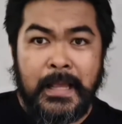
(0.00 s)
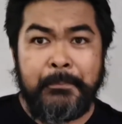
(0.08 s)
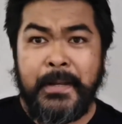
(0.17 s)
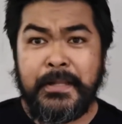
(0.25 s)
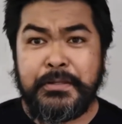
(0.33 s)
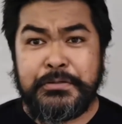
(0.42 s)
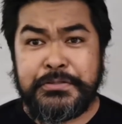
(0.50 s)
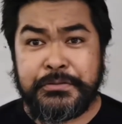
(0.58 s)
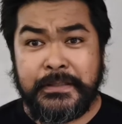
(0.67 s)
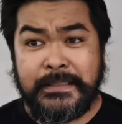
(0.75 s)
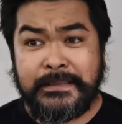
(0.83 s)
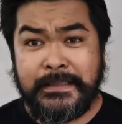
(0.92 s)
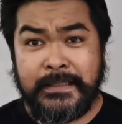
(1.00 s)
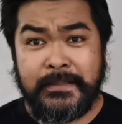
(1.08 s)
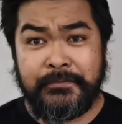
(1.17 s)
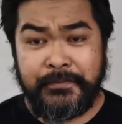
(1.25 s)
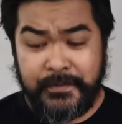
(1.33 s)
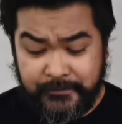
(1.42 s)
Not used to eating in
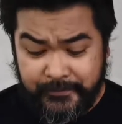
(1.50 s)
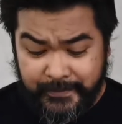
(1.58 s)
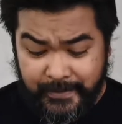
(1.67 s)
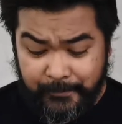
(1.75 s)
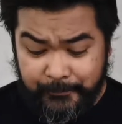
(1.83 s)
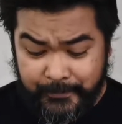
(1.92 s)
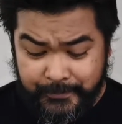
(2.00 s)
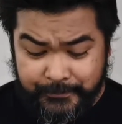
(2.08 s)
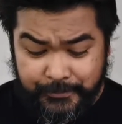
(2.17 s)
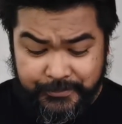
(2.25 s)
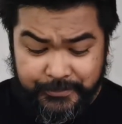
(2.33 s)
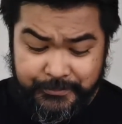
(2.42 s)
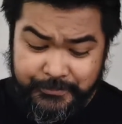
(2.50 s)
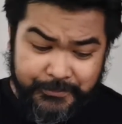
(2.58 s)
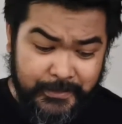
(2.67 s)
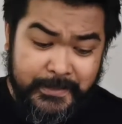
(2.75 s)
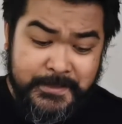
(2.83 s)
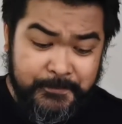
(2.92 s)
front of the camera and talking to you
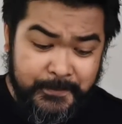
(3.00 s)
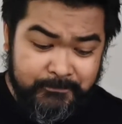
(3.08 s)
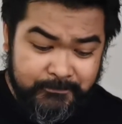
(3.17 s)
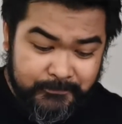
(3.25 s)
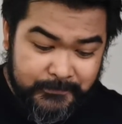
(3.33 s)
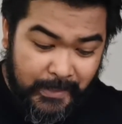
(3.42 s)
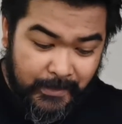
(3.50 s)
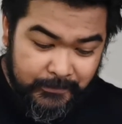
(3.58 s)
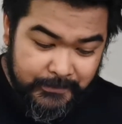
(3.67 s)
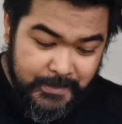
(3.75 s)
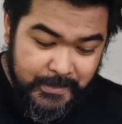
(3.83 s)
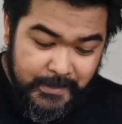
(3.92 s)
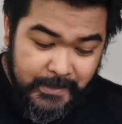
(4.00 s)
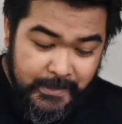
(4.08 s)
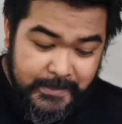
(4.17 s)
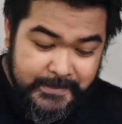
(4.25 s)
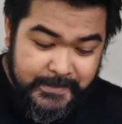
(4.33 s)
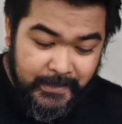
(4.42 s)
guys, but
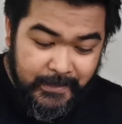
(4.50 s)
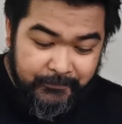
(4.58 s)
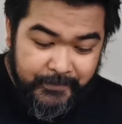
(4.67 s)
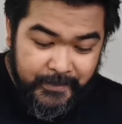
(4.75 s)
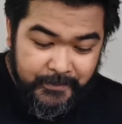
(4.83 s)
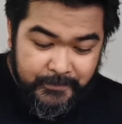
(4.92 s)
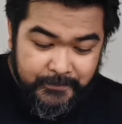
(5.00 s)
c'est la vie.